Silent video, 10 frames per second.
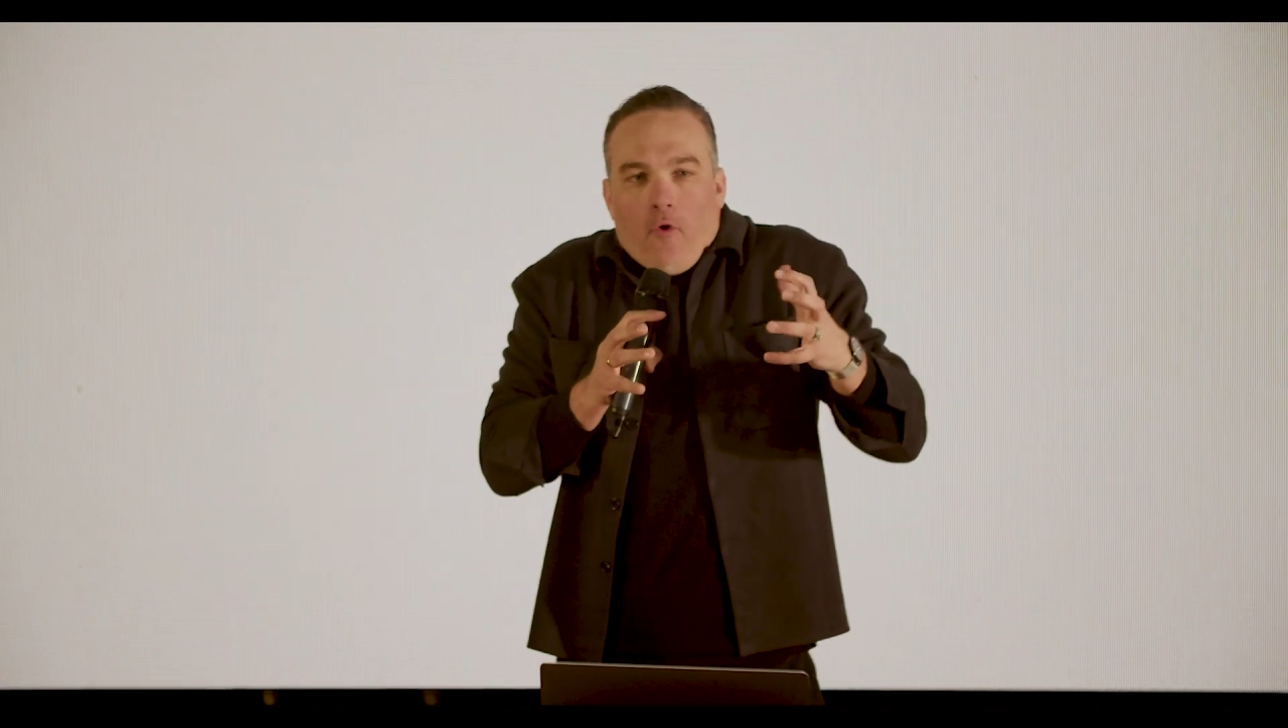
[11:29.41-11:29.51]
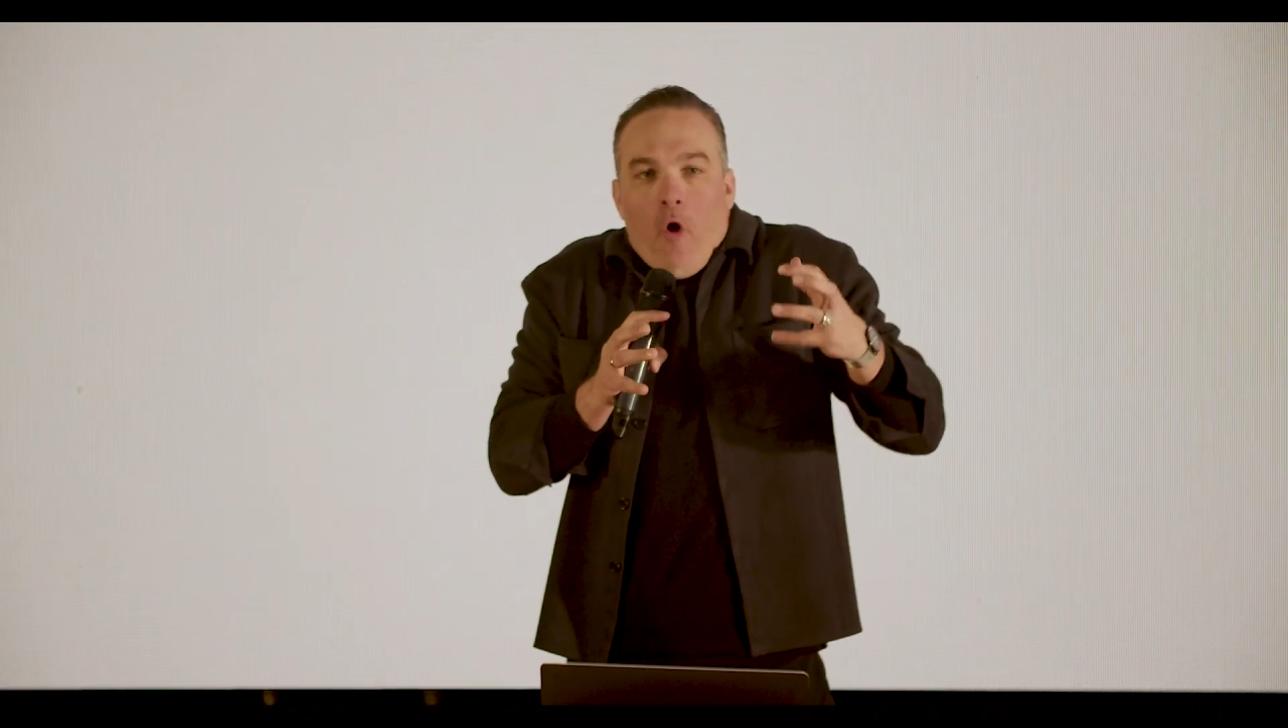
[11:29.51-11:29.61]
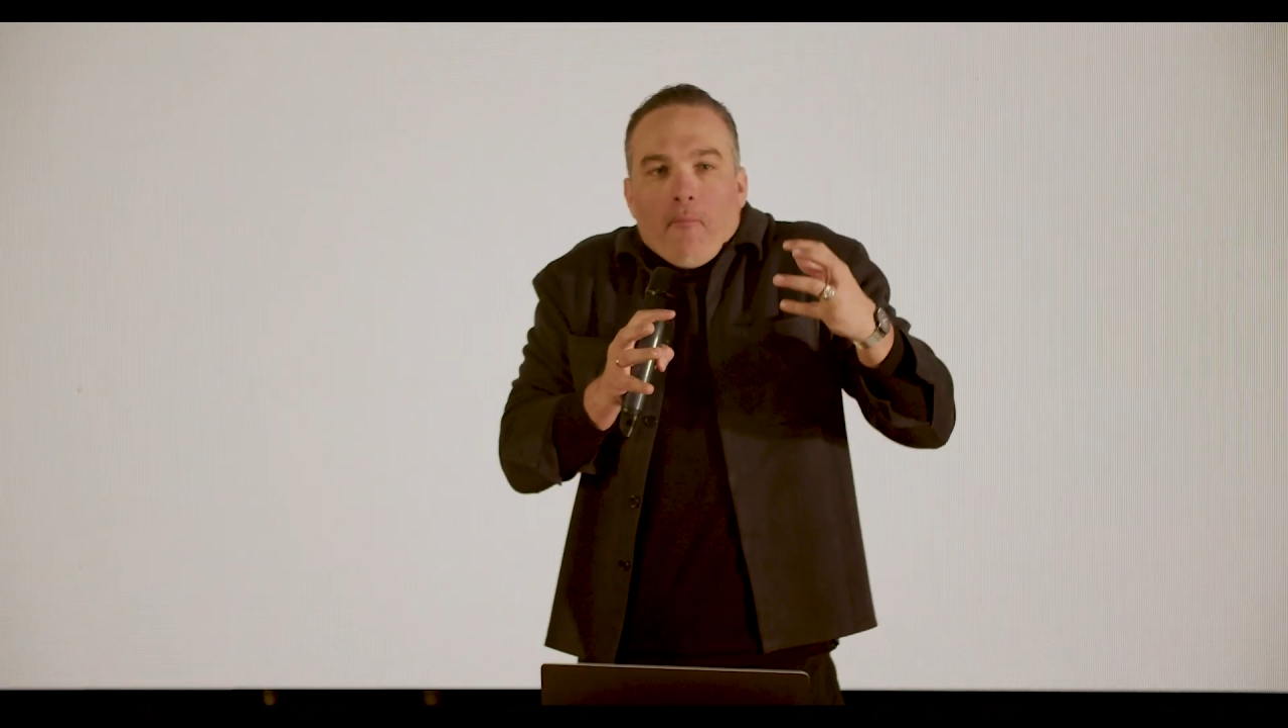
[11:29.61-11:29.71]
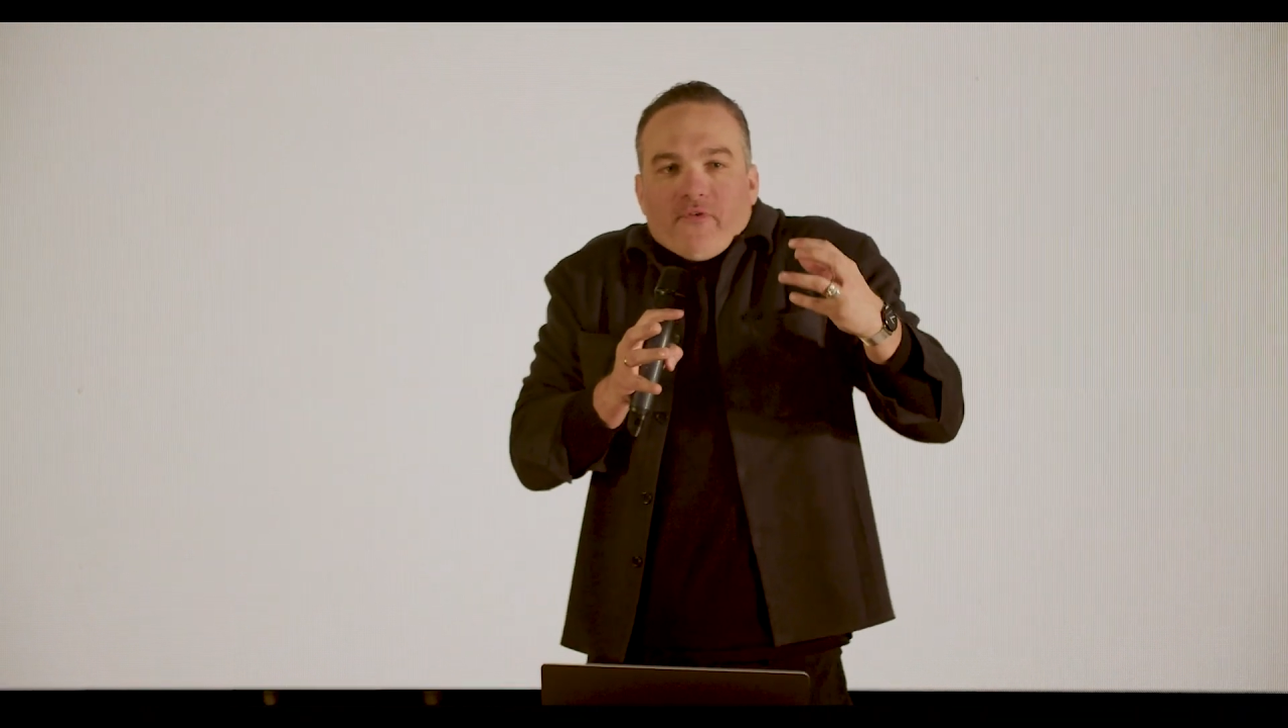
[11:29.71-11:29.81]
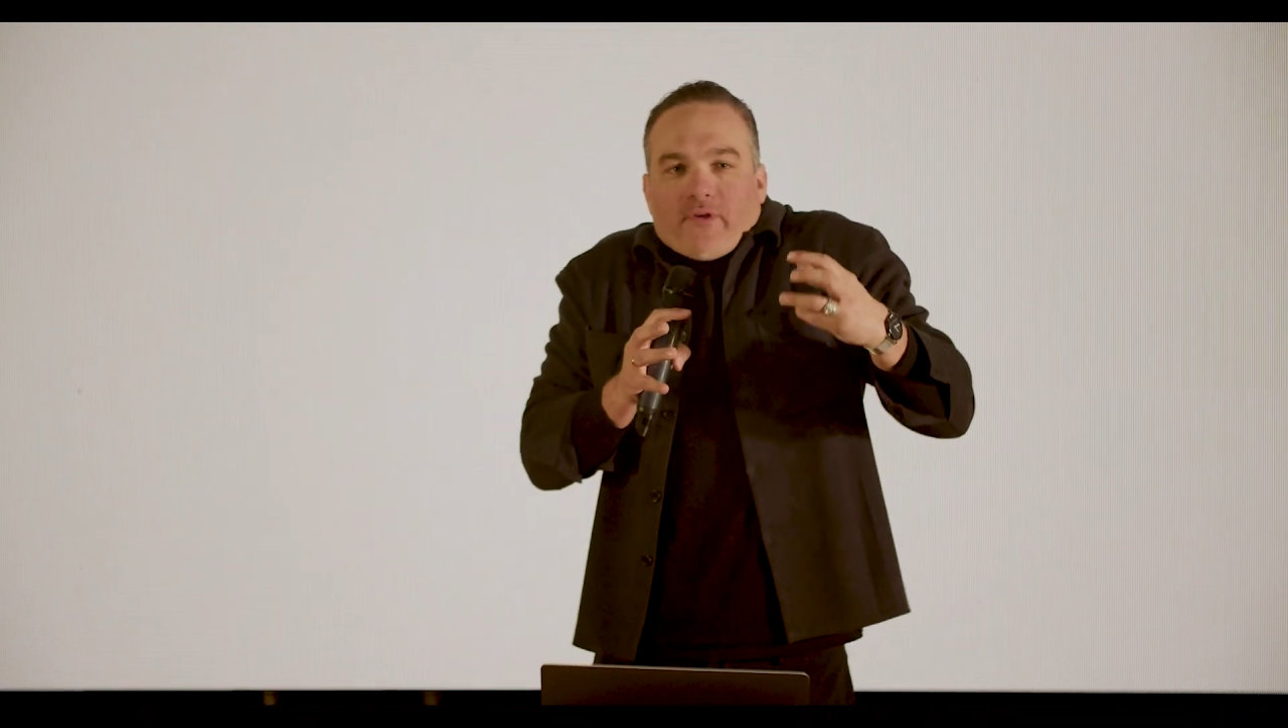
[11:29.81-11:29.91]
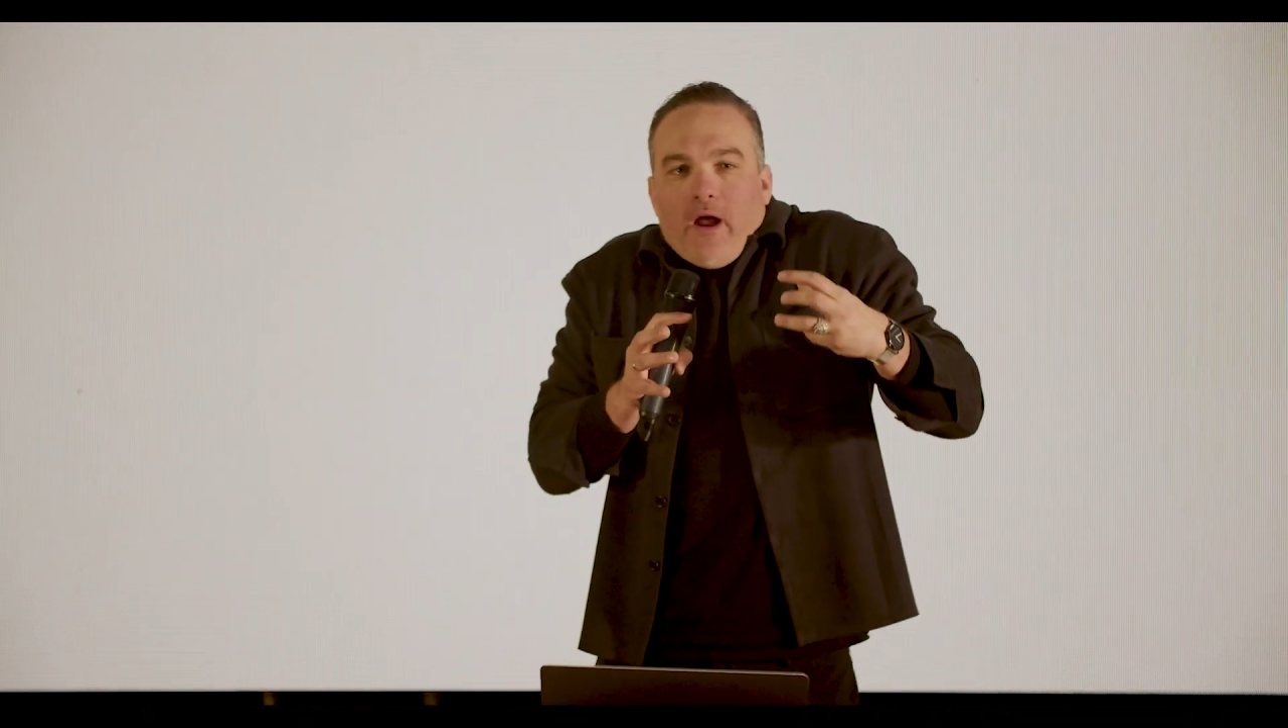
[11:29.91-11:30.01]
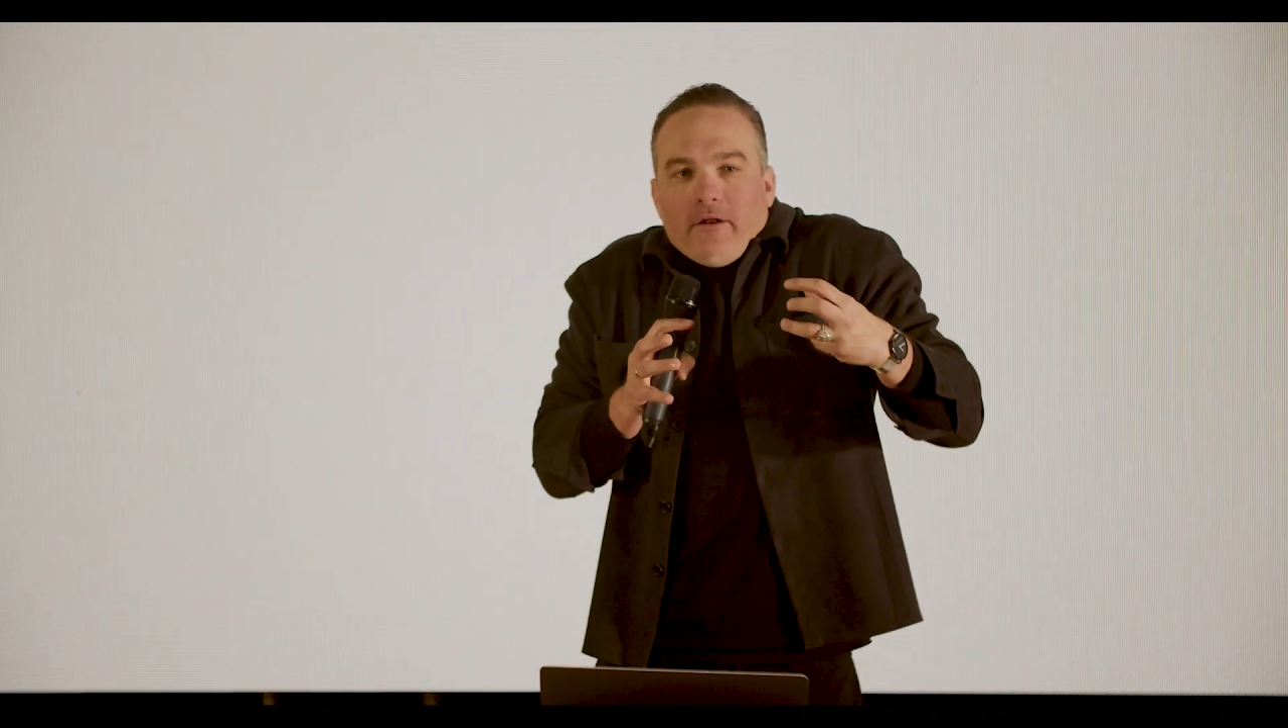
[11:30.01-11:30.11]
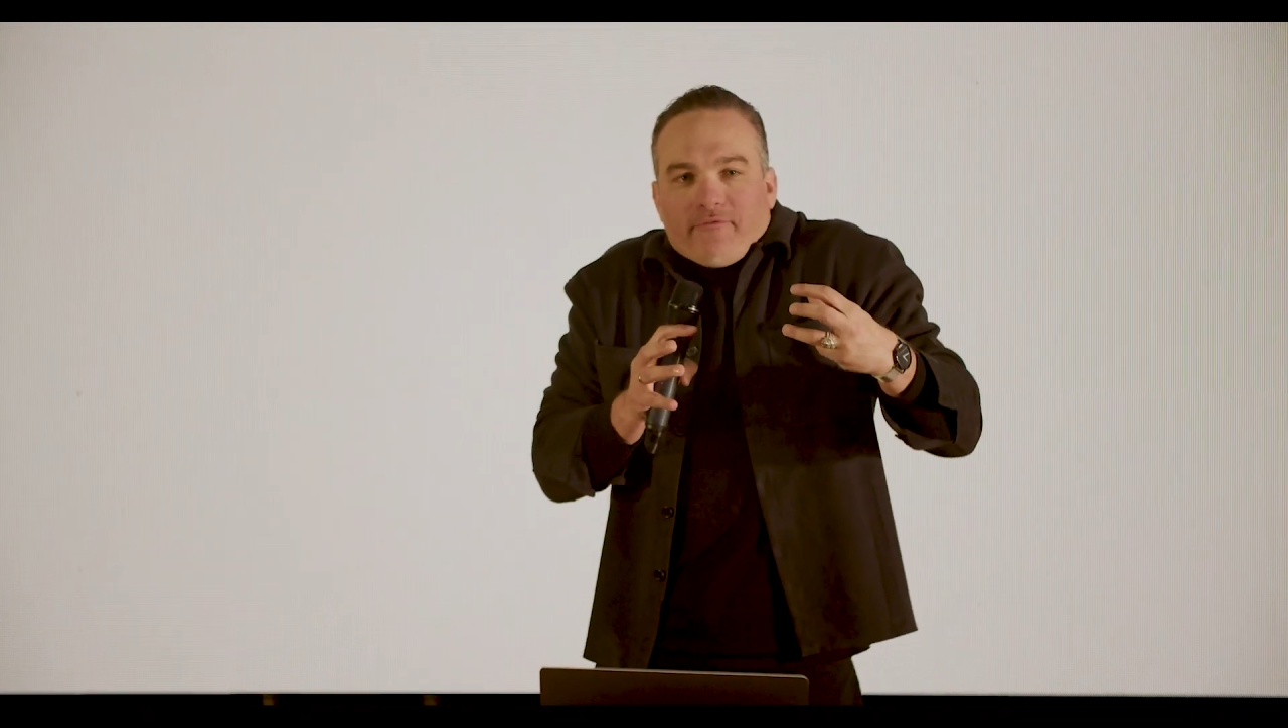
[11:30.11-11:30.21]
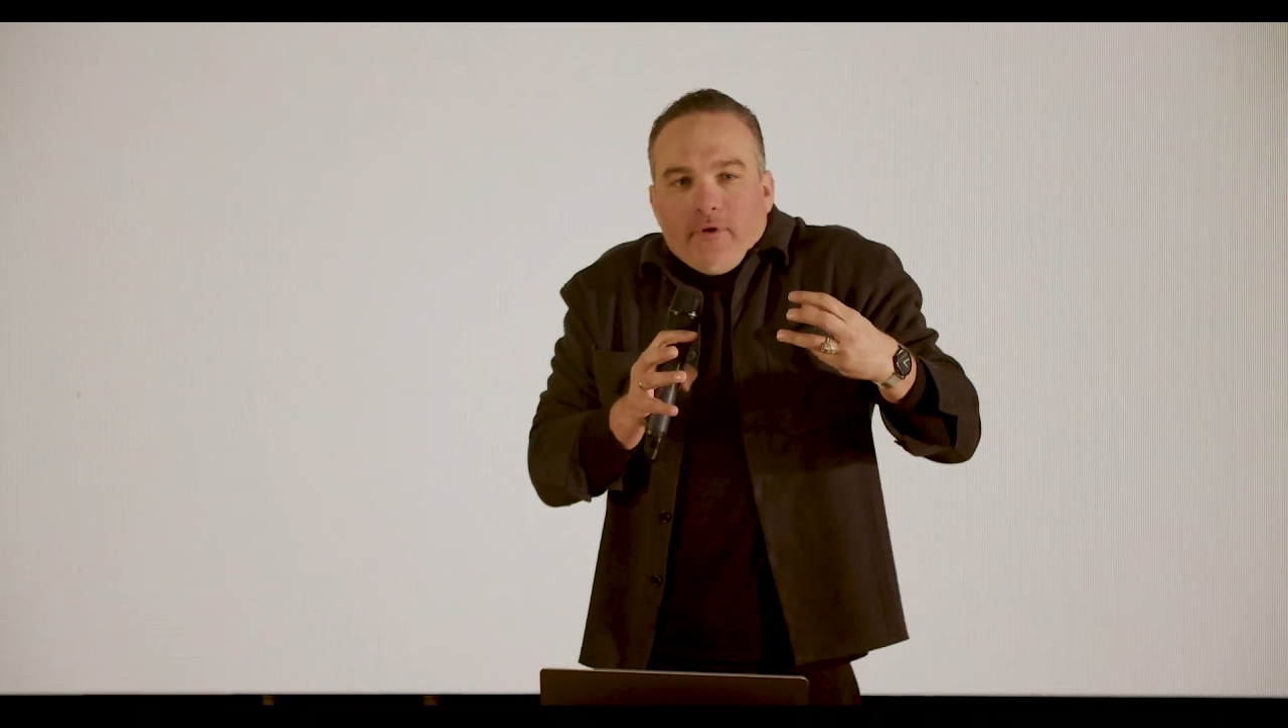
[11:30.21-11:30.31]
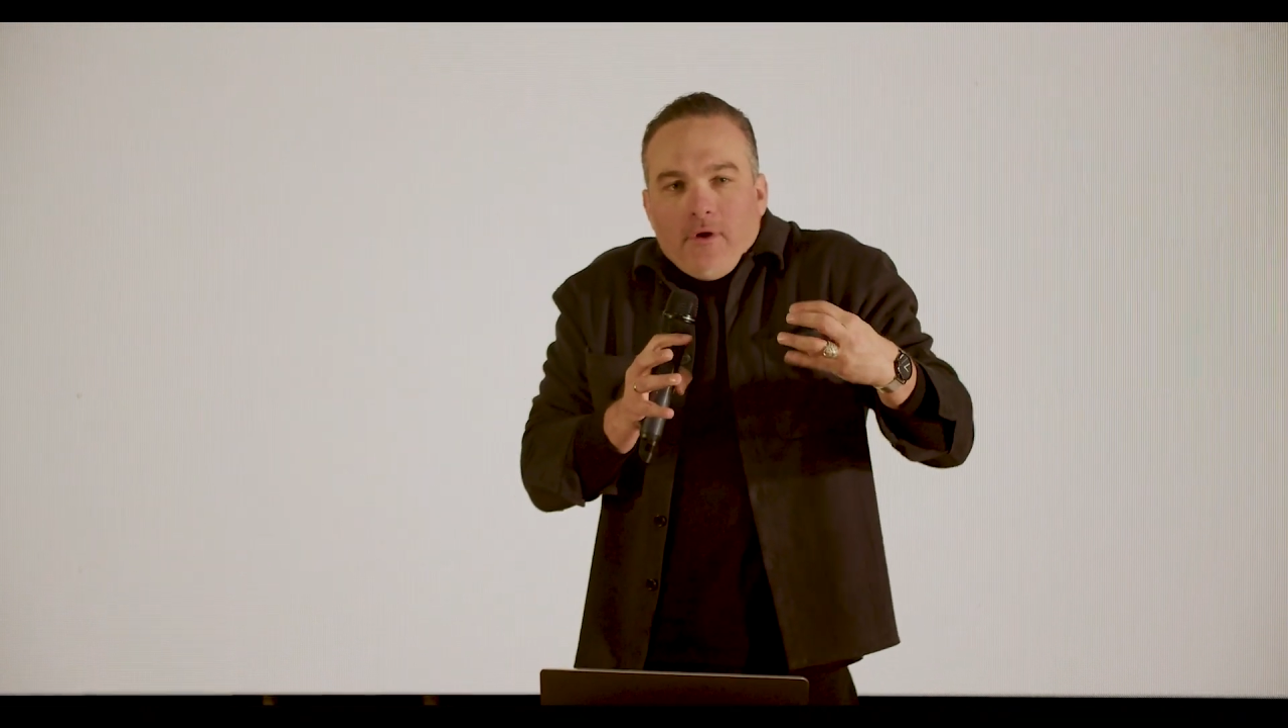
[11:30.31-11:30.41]
almost
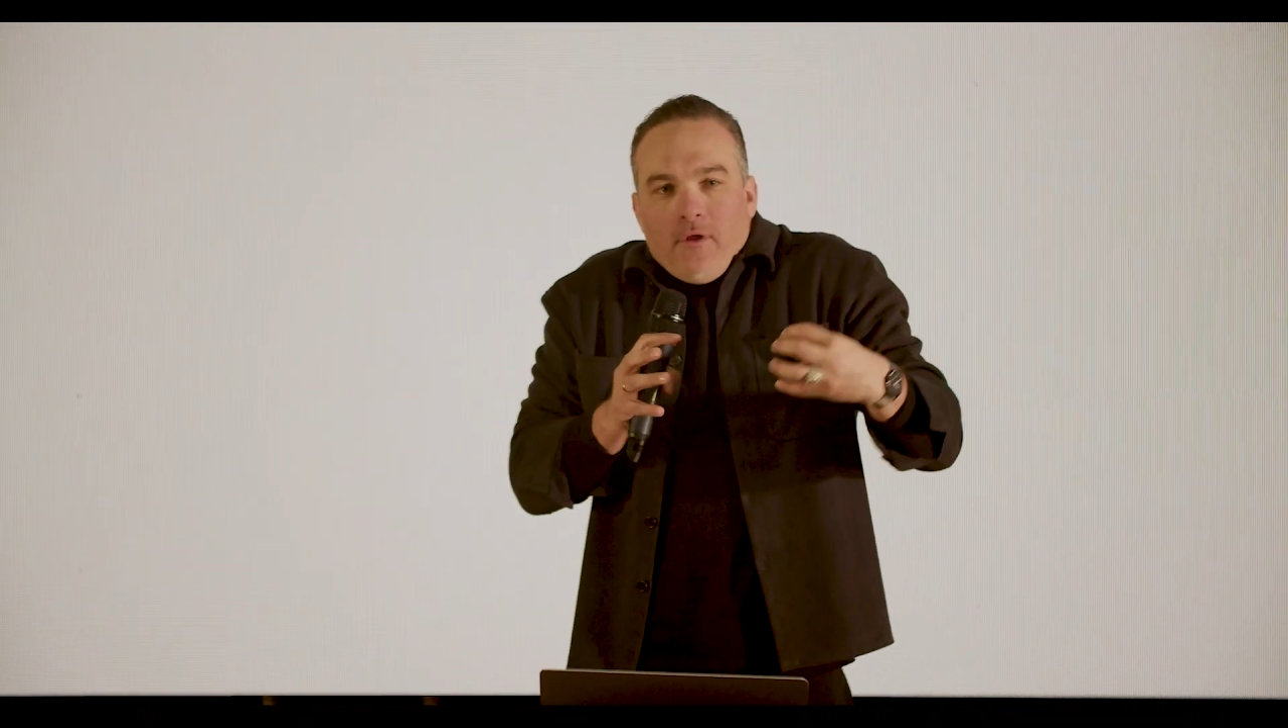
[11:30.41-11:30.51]
kind of